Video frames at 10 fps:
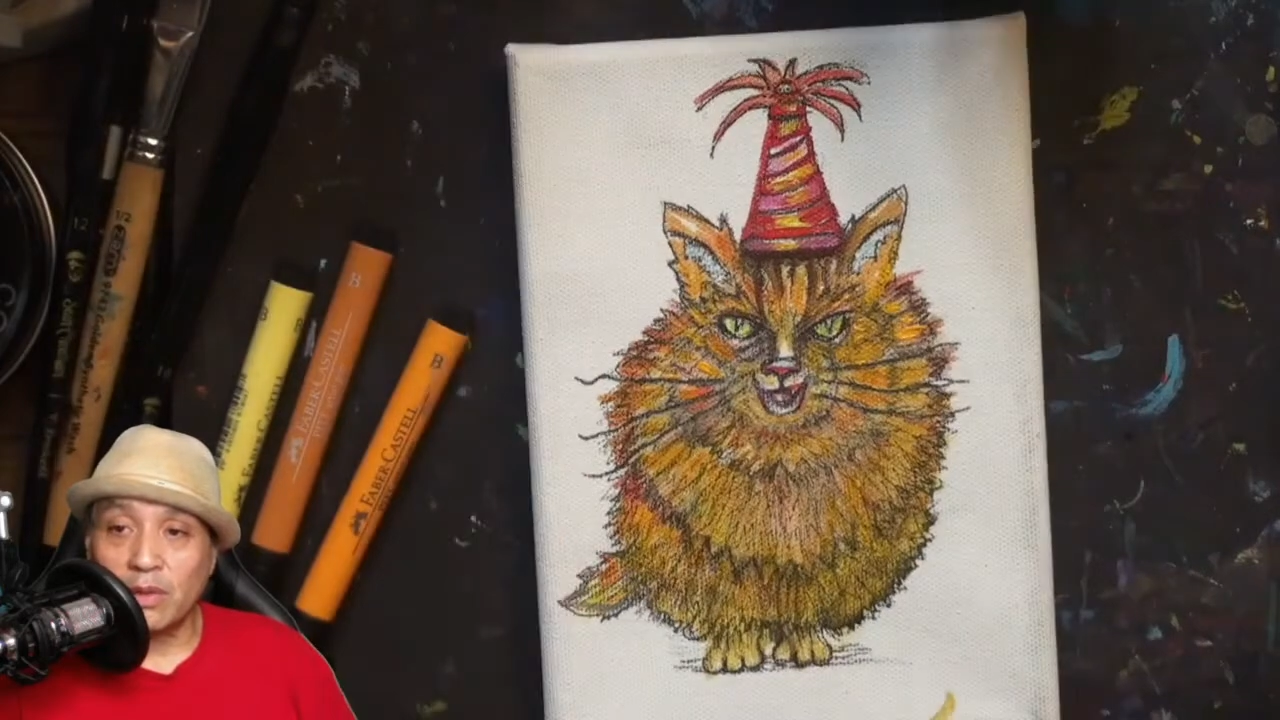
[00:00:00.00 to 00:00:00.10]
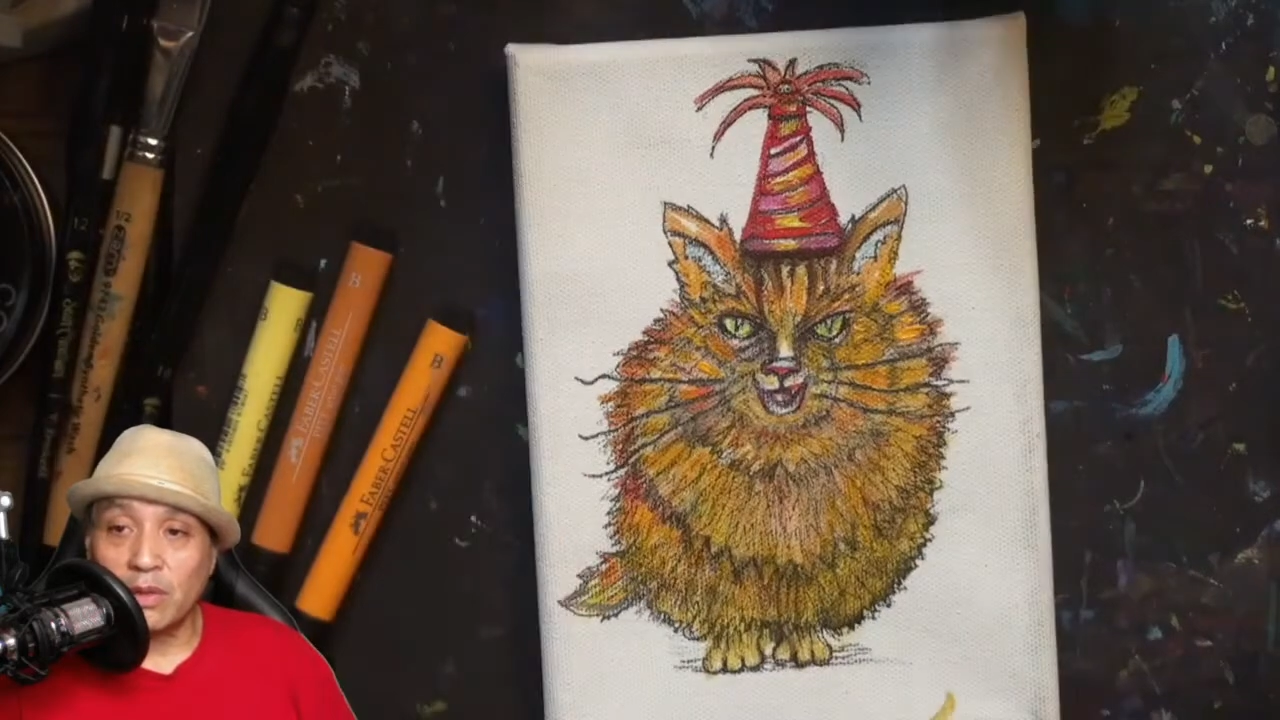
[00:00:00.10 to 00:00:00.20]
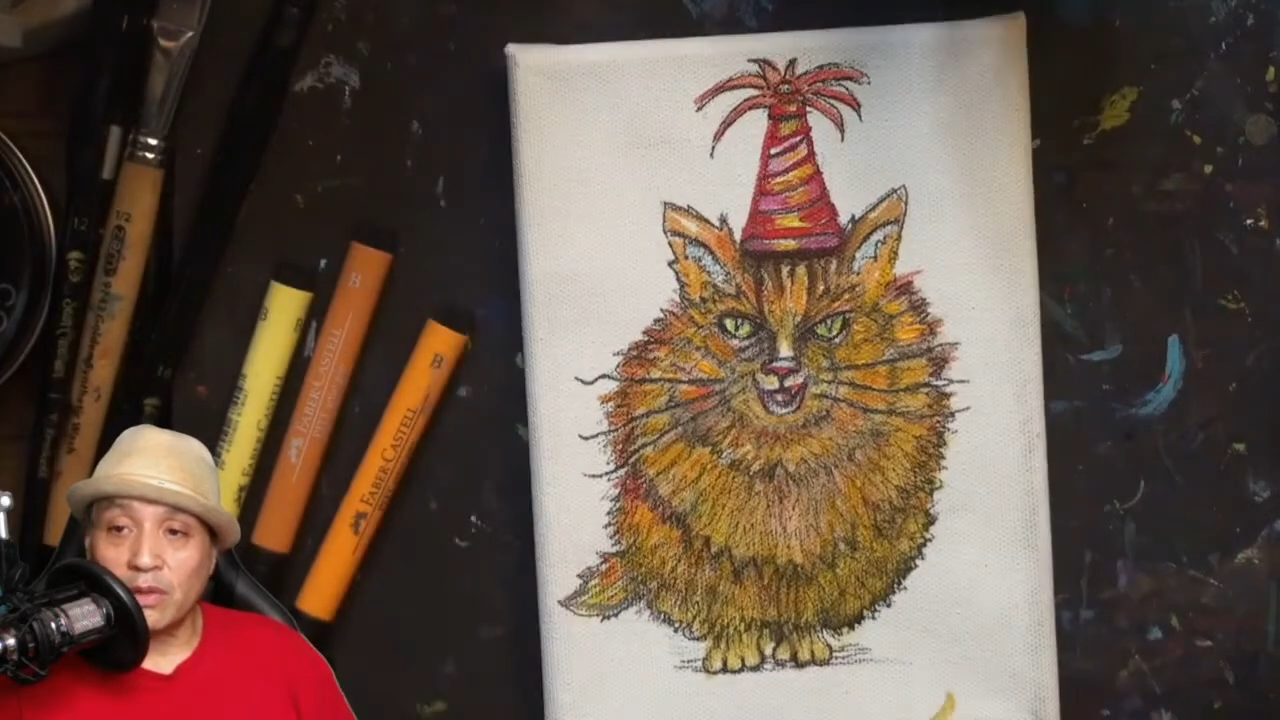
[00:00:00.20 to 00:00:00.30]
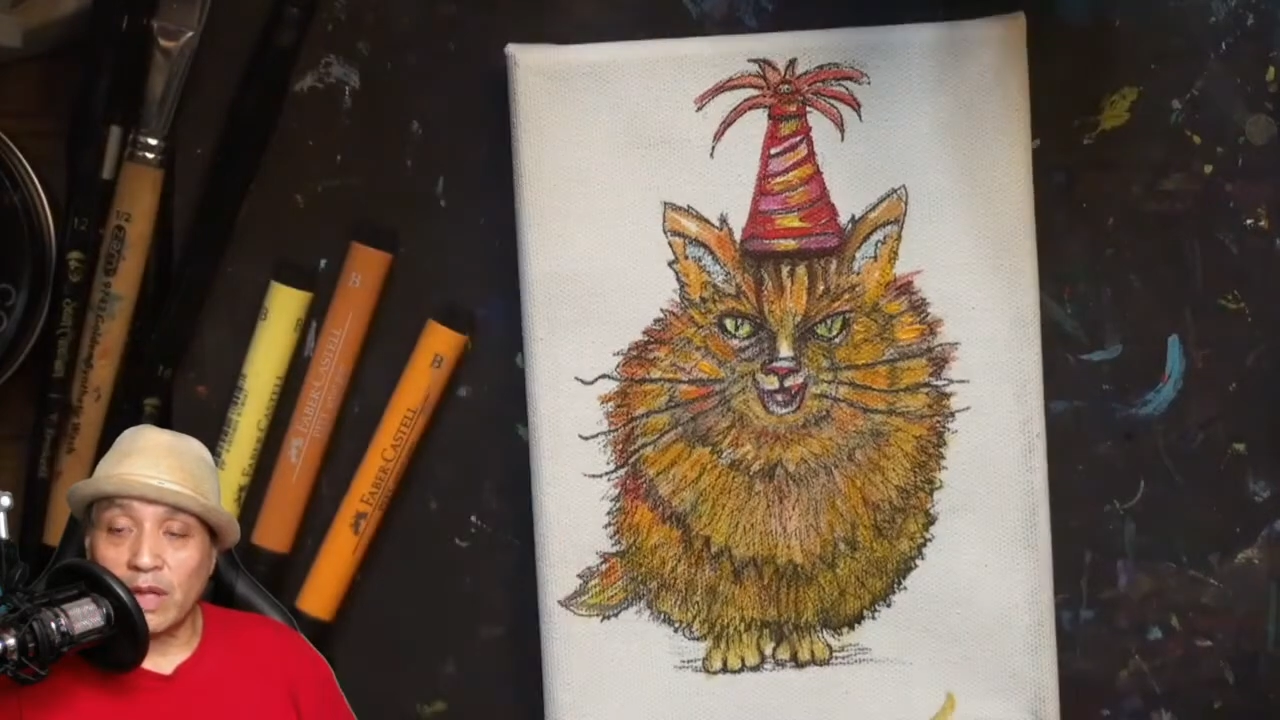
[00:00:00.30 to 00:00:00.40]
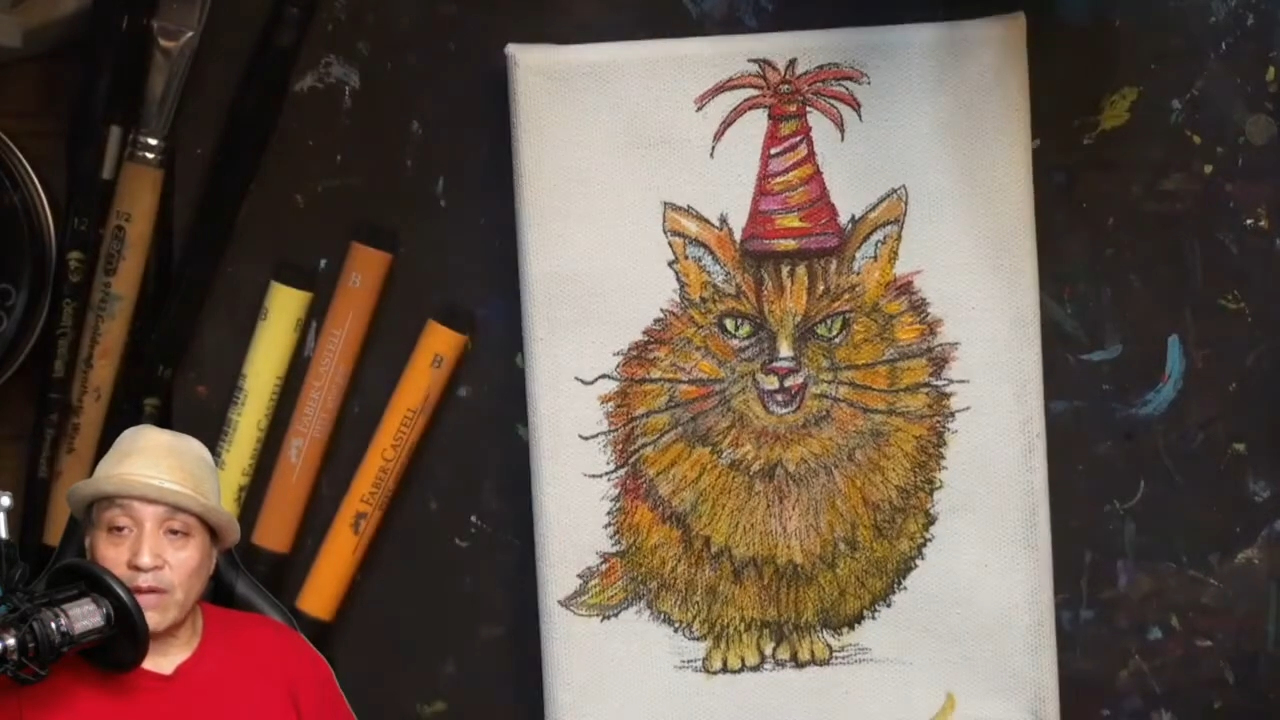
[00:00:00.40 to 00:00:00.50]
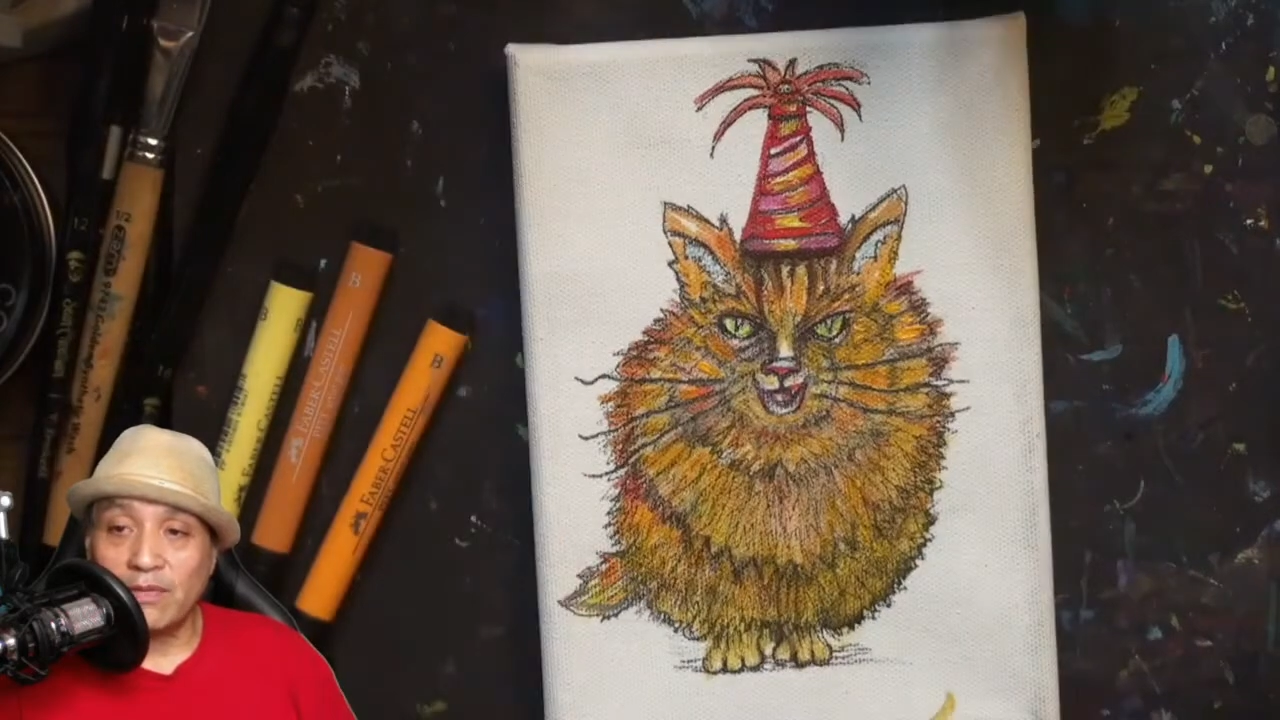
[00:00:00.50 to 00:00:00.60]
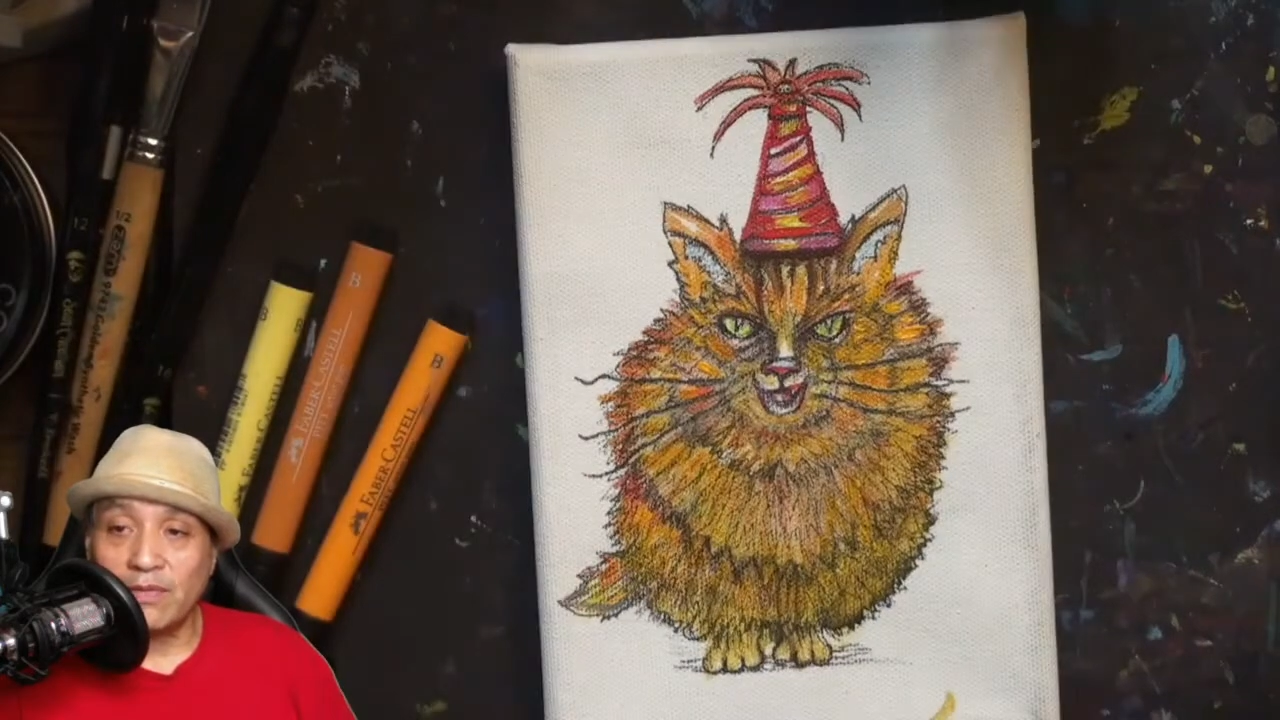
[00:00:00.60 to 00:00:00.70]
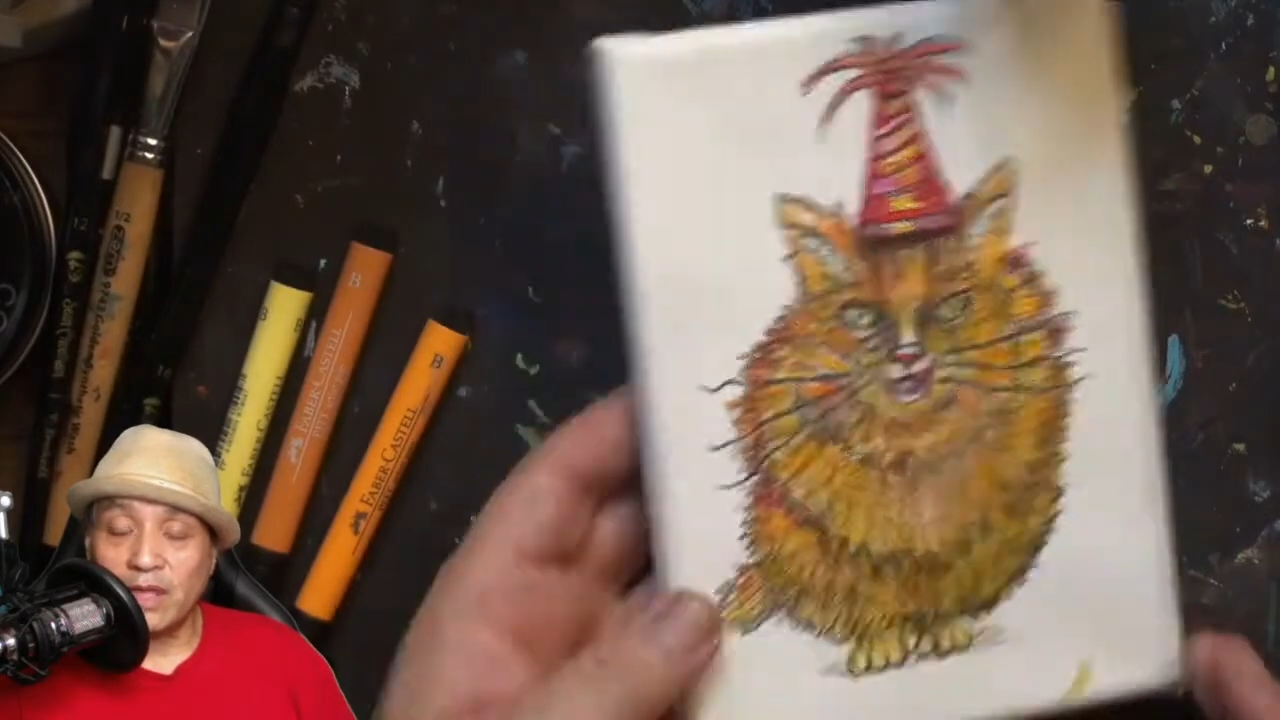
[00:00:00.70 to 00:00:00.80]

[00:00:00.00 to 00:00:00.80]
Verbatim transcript: in her life